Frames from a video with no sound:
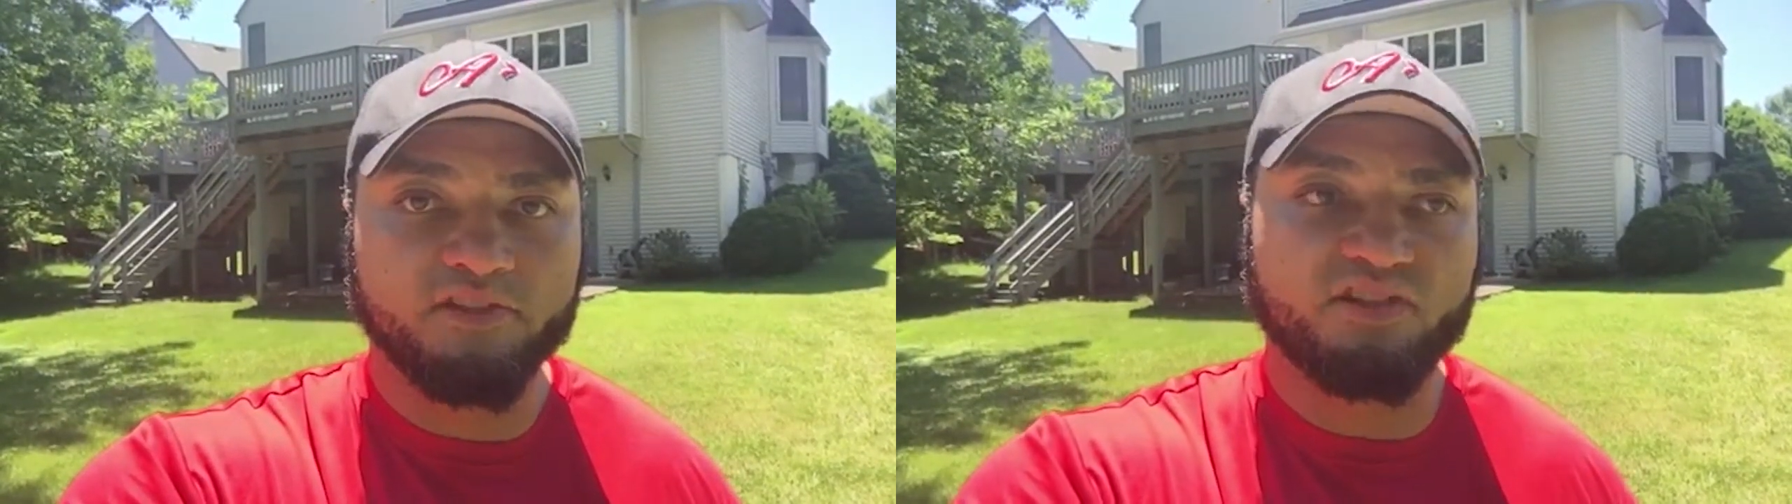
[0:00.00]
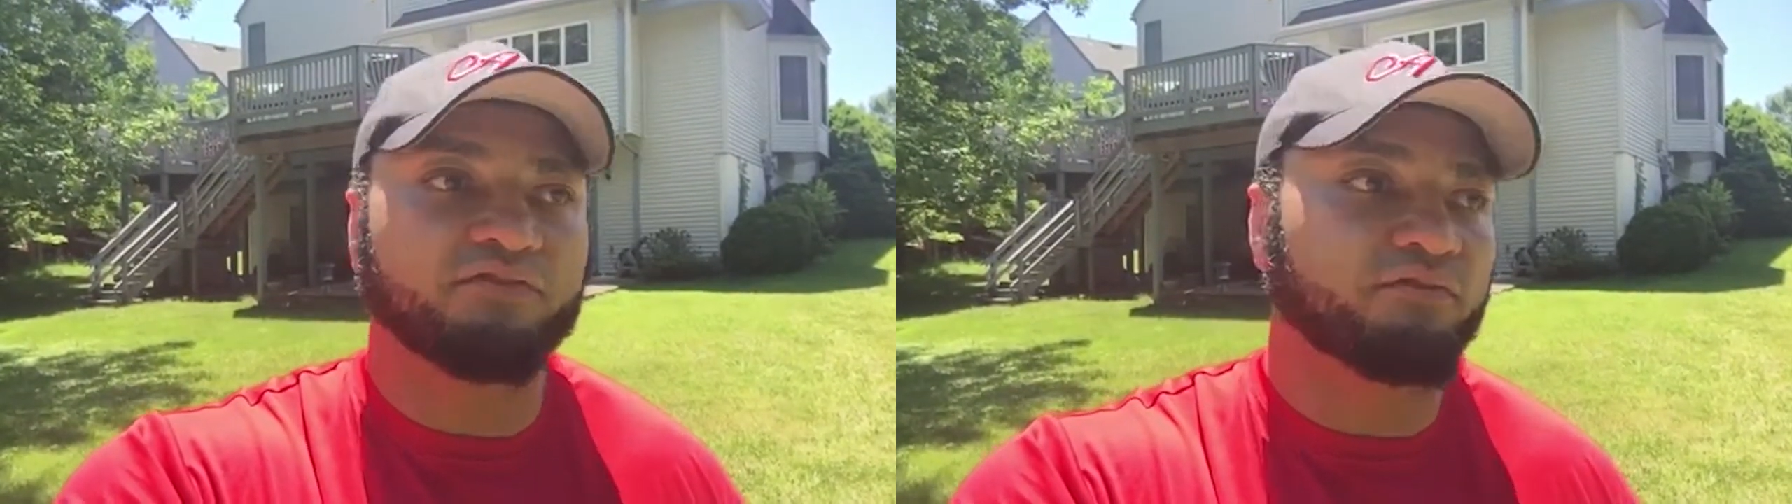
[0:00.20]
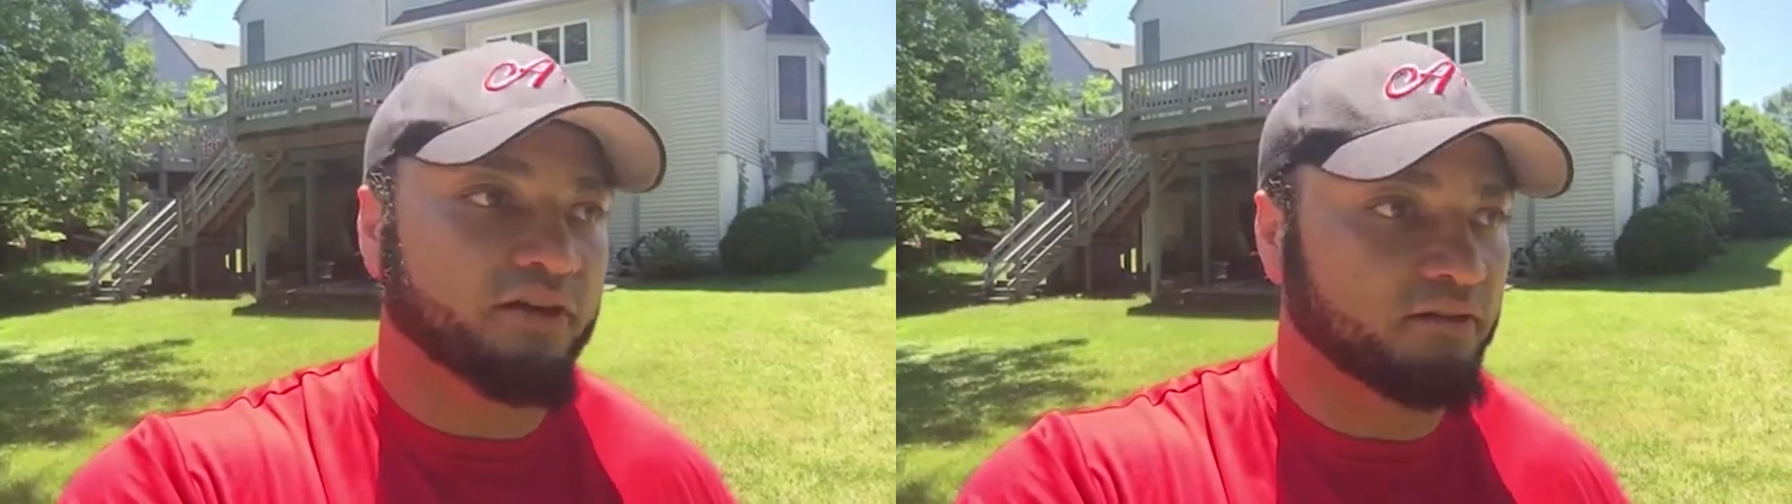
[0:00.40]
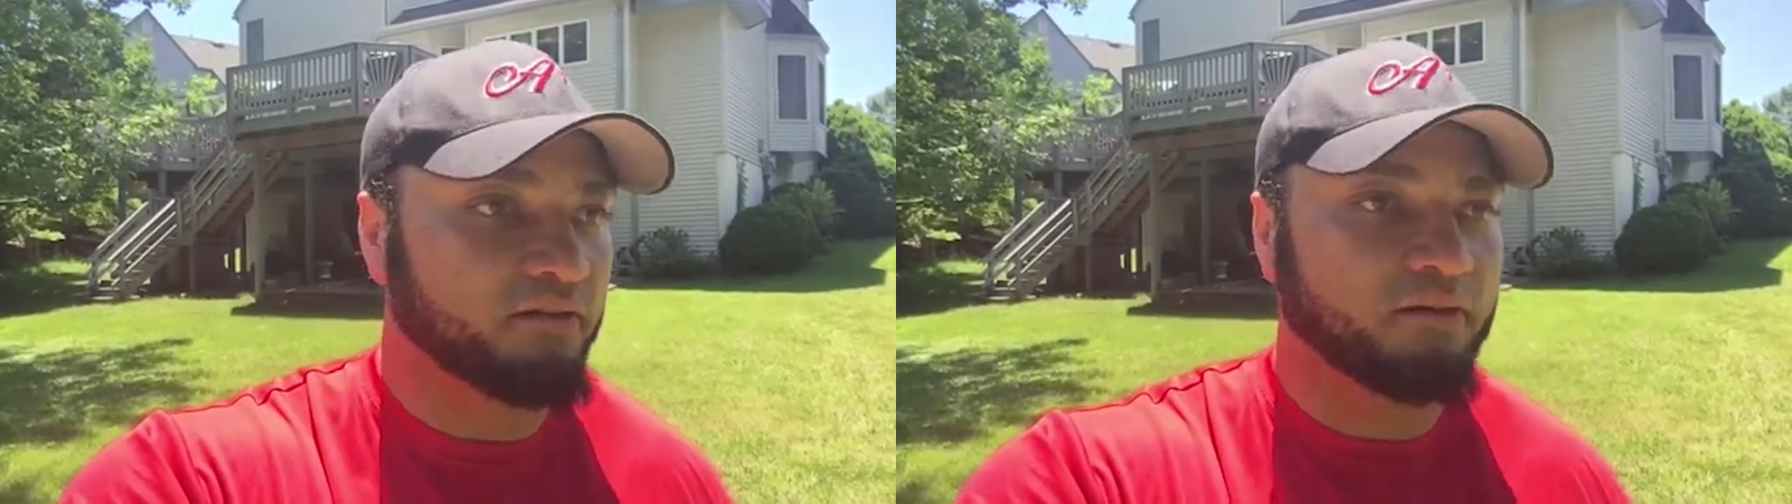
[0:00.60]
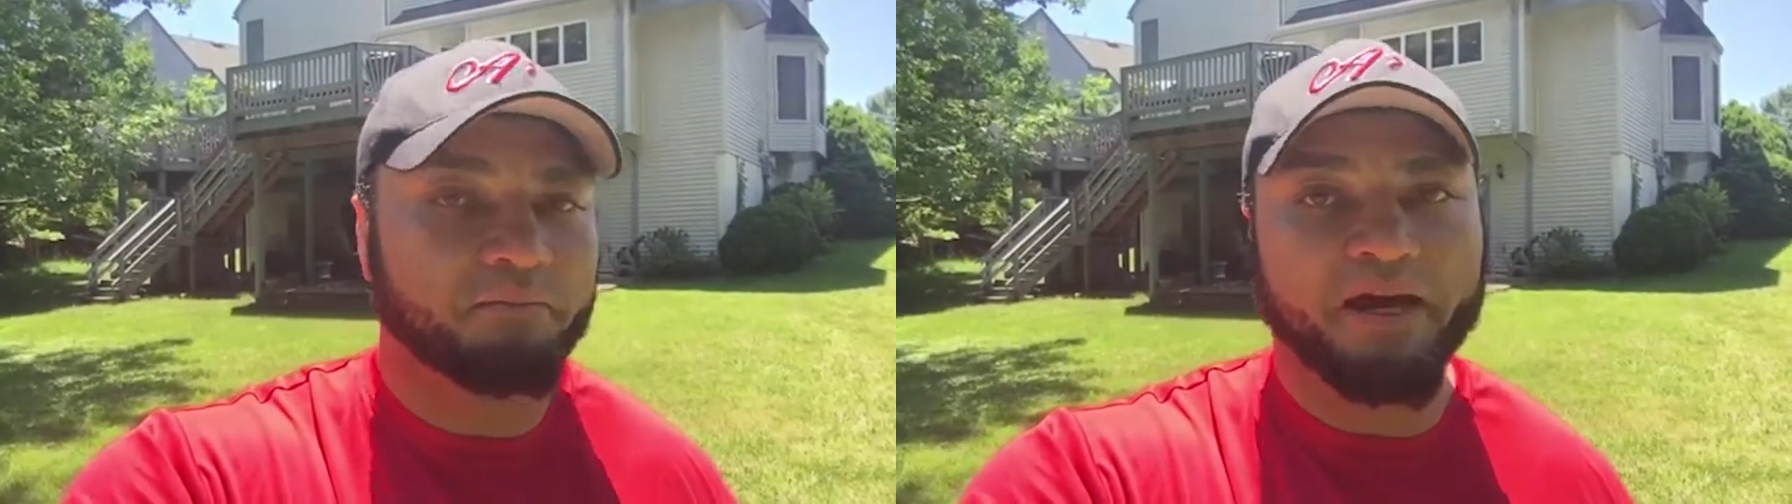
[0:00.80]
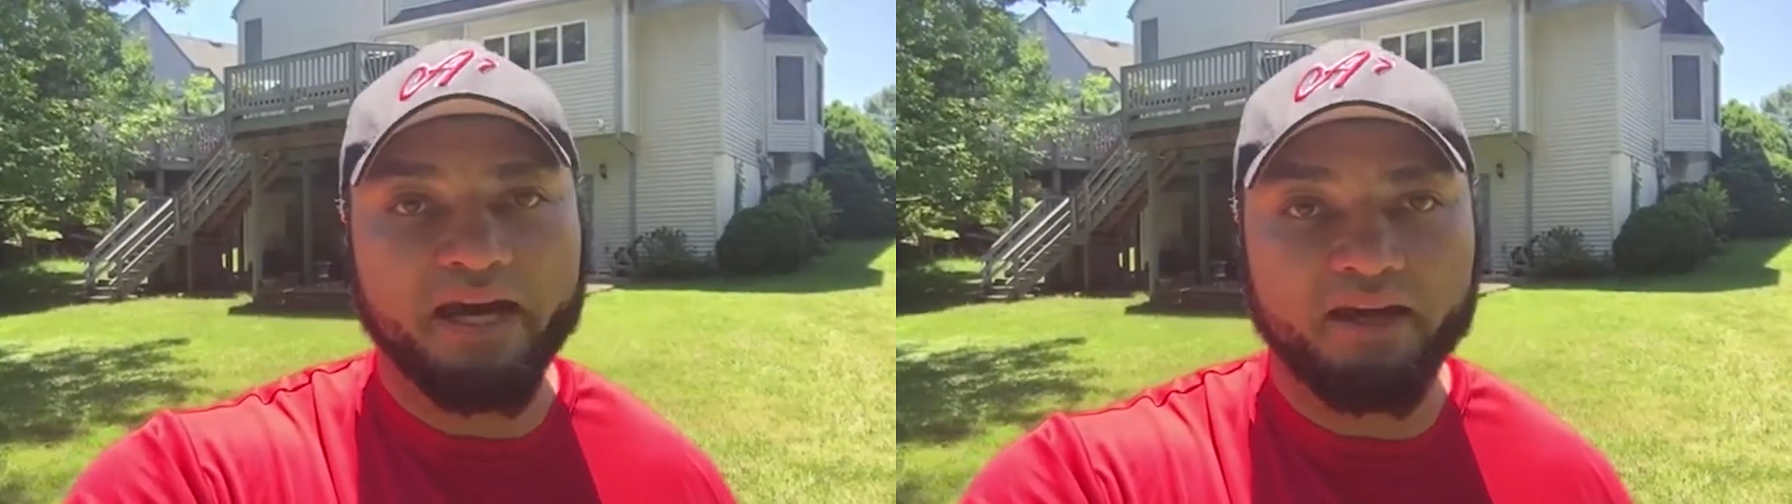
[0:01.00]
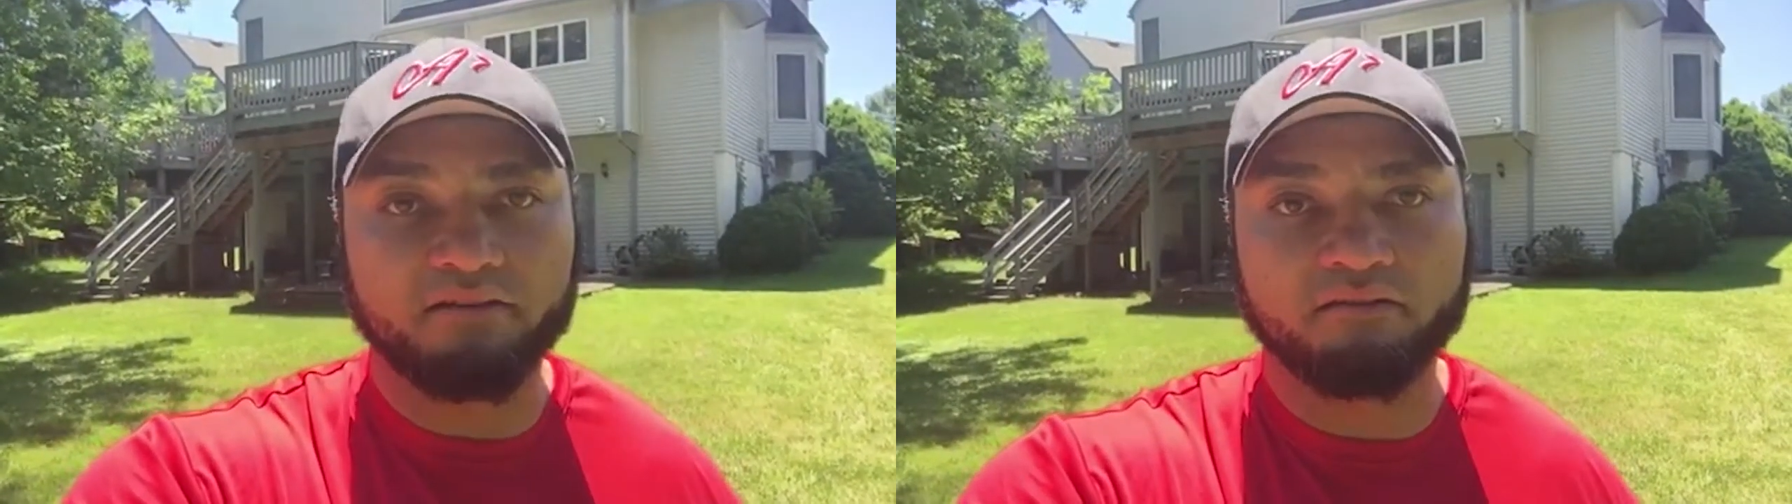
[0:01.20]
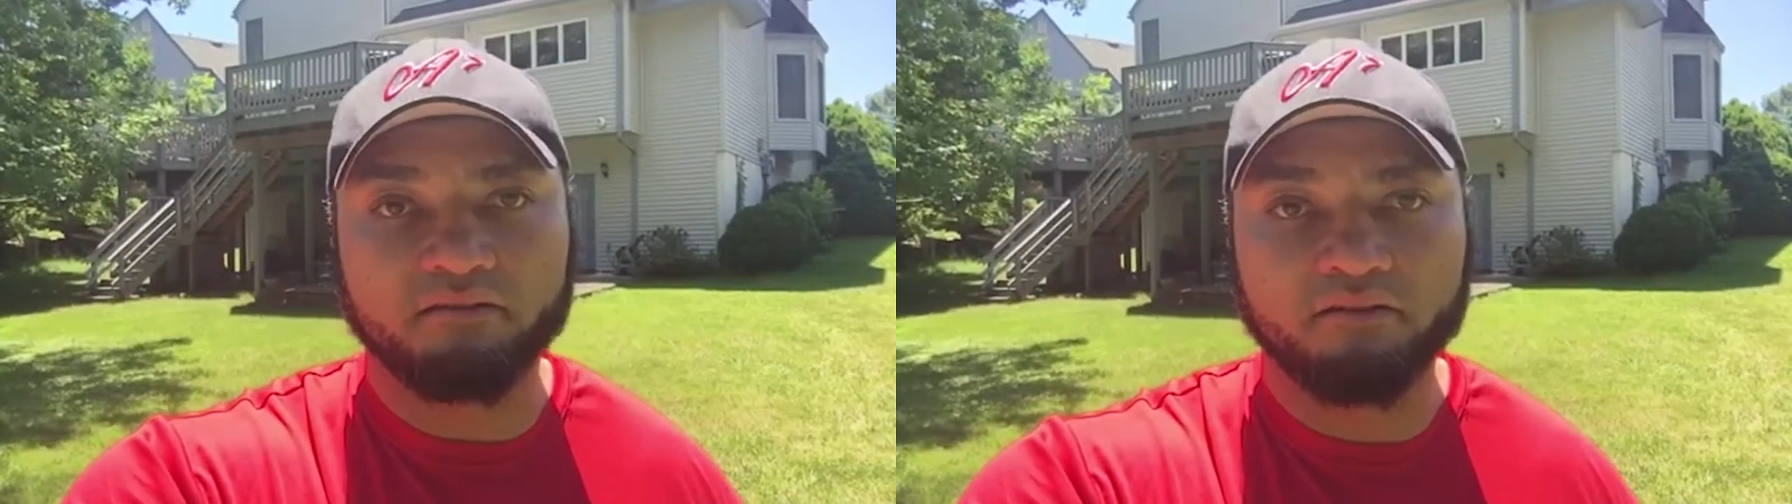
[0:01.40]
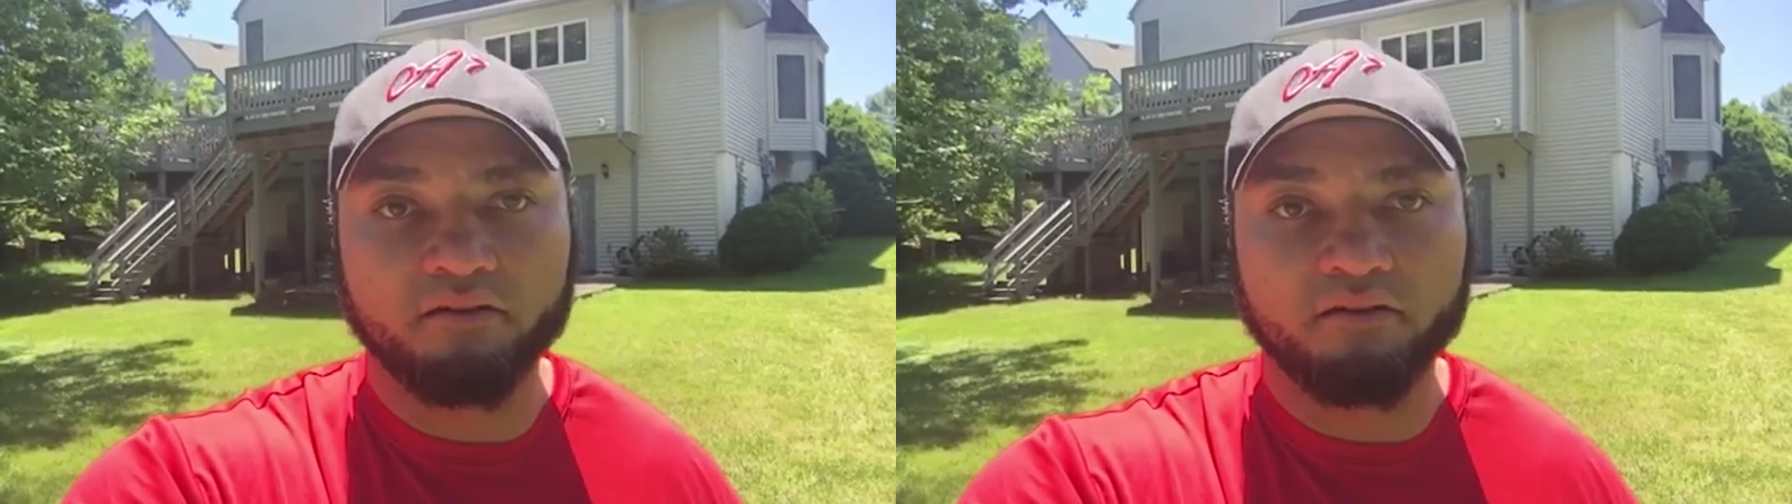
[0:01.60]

Suffering, pain,